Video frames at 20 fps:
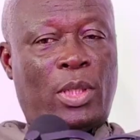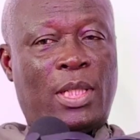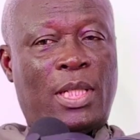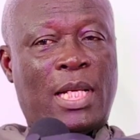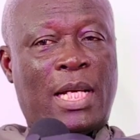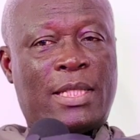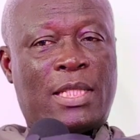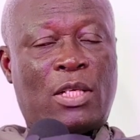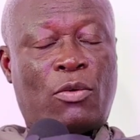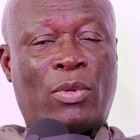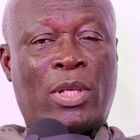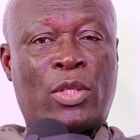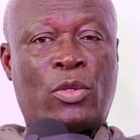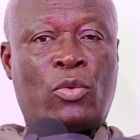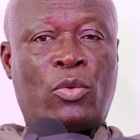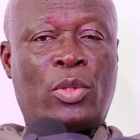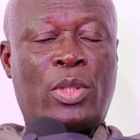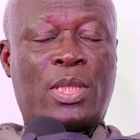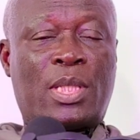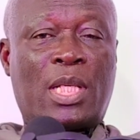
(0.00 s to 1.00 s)
leader is the one
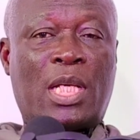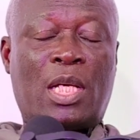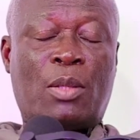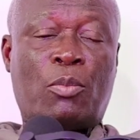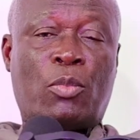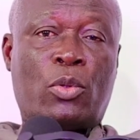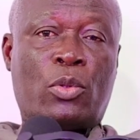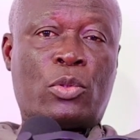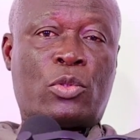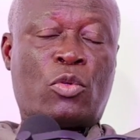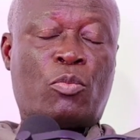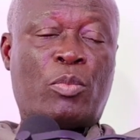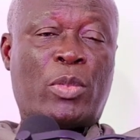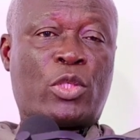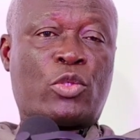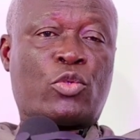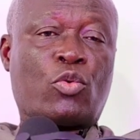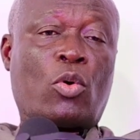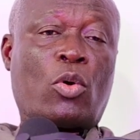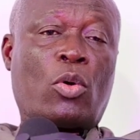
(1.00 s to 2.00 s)
who is able to make
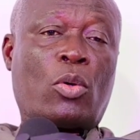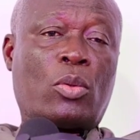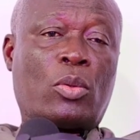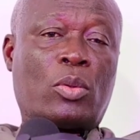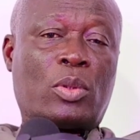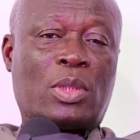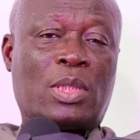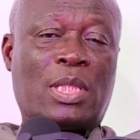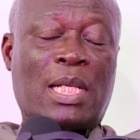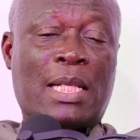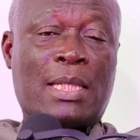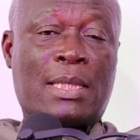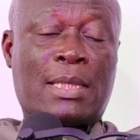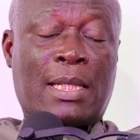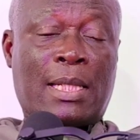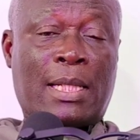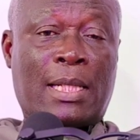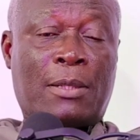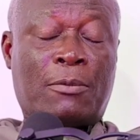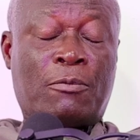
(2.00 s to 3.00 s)
sure that
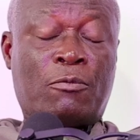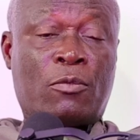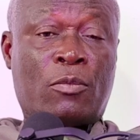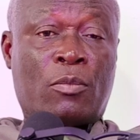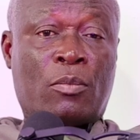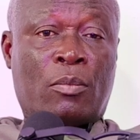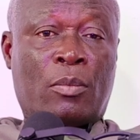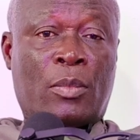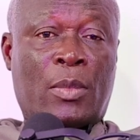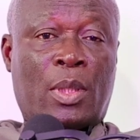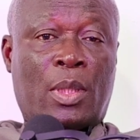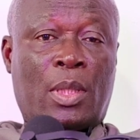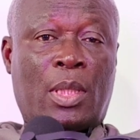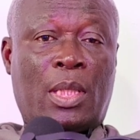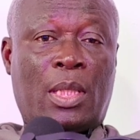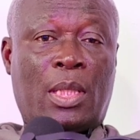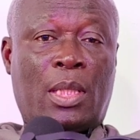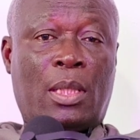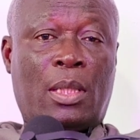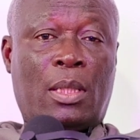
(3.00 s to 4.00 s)

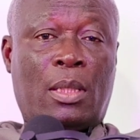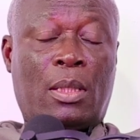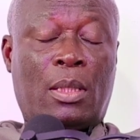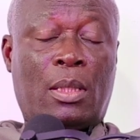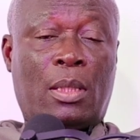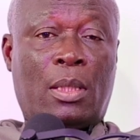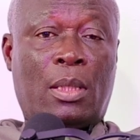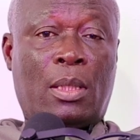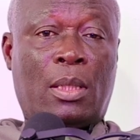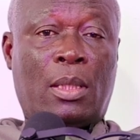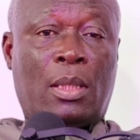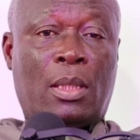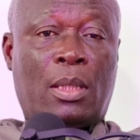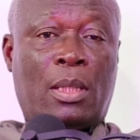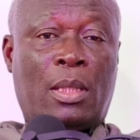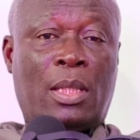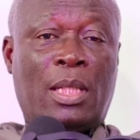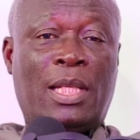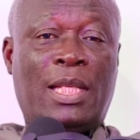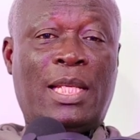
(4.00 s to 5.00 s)
he
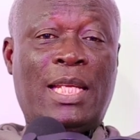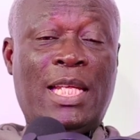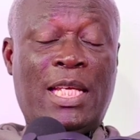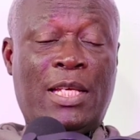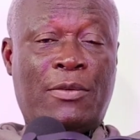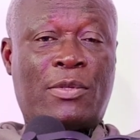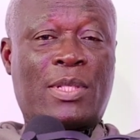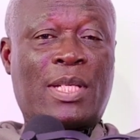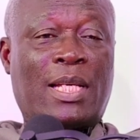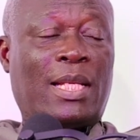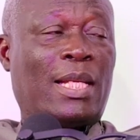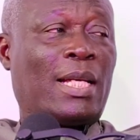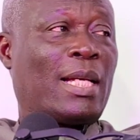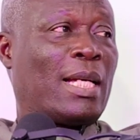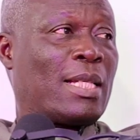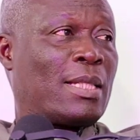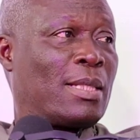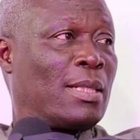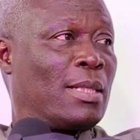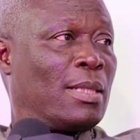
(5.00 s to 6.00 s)
leaves a
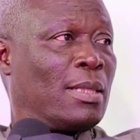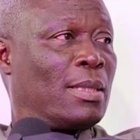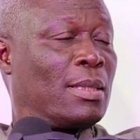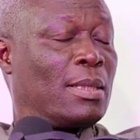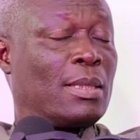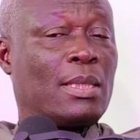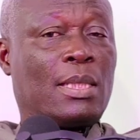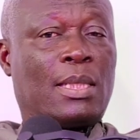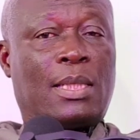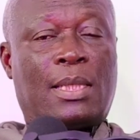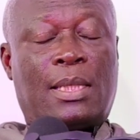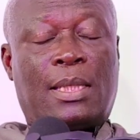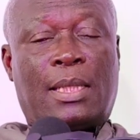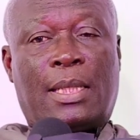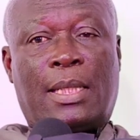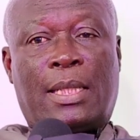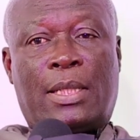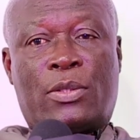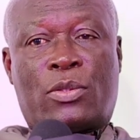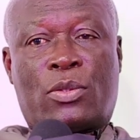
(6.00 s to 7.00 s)
legacy.
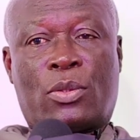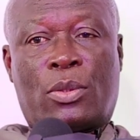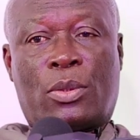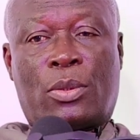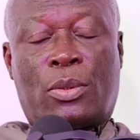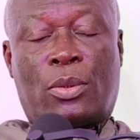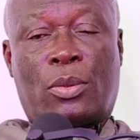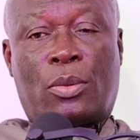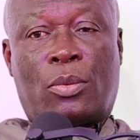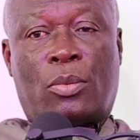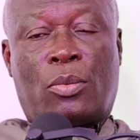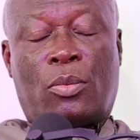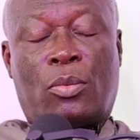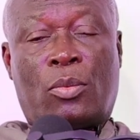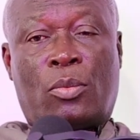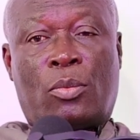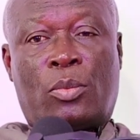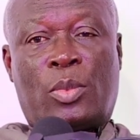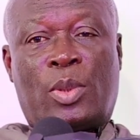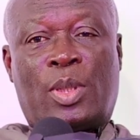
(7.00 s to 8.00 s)
And so
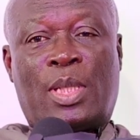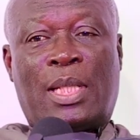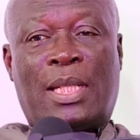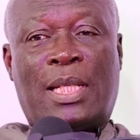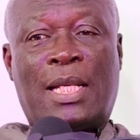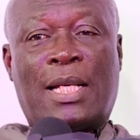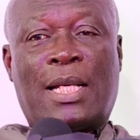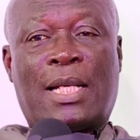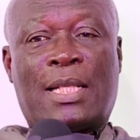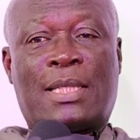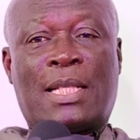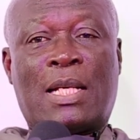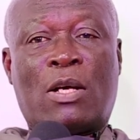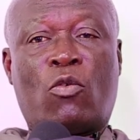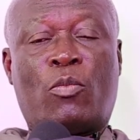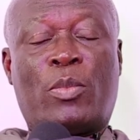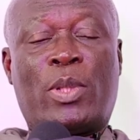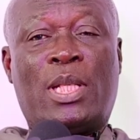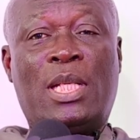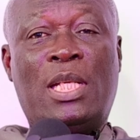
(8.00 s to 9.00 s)
the legacy I
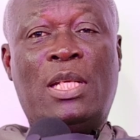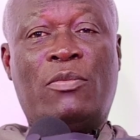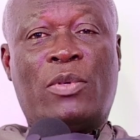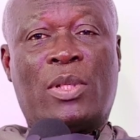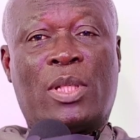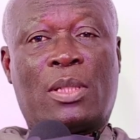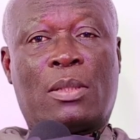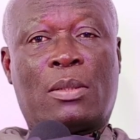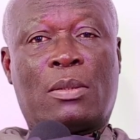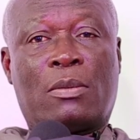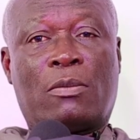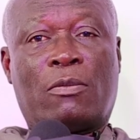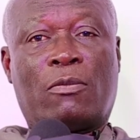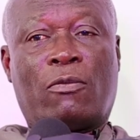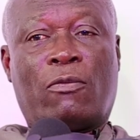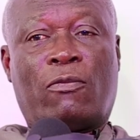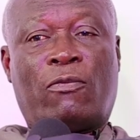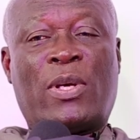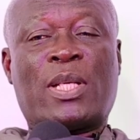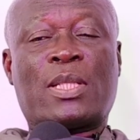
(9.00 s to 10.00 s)
will be leaving
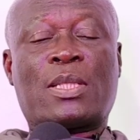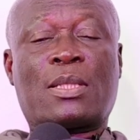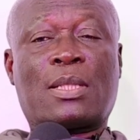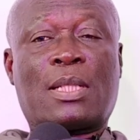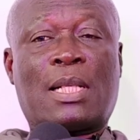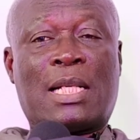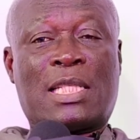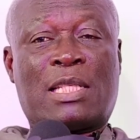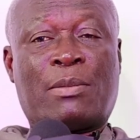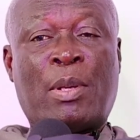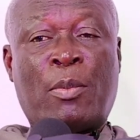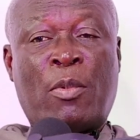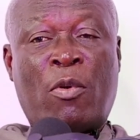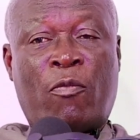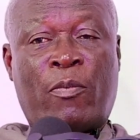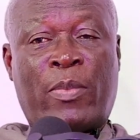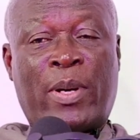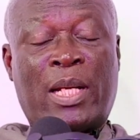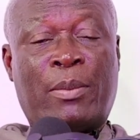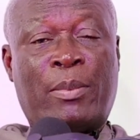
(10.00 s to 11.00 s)
first as a member
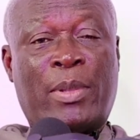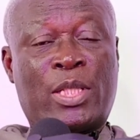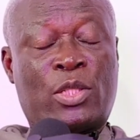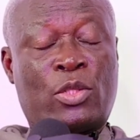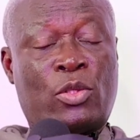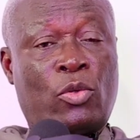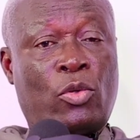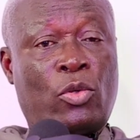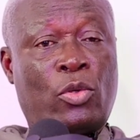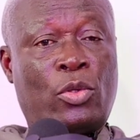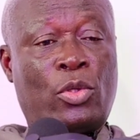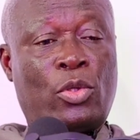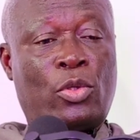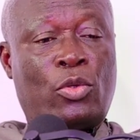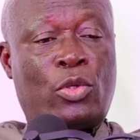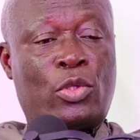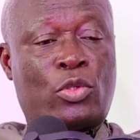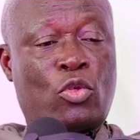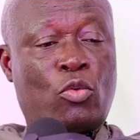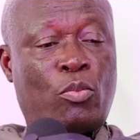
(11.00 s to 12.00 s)
of Parliament
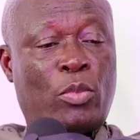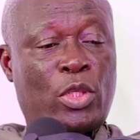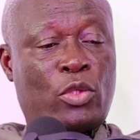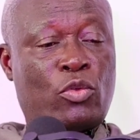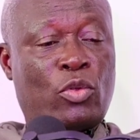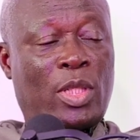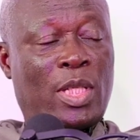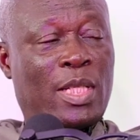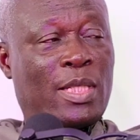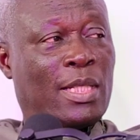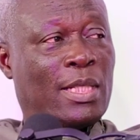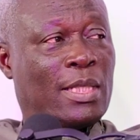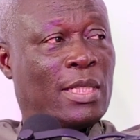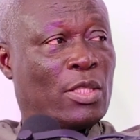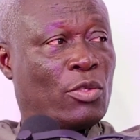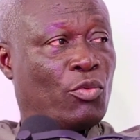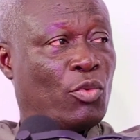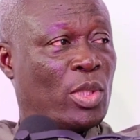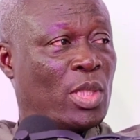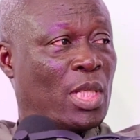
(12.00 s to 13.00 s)
is to make sure the seat
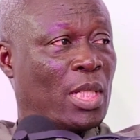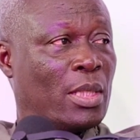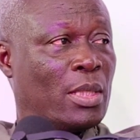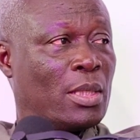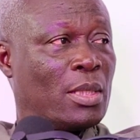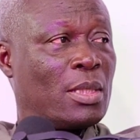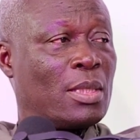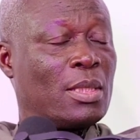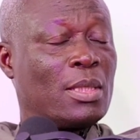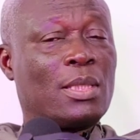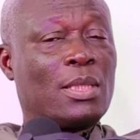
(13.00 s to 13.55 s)
is retained.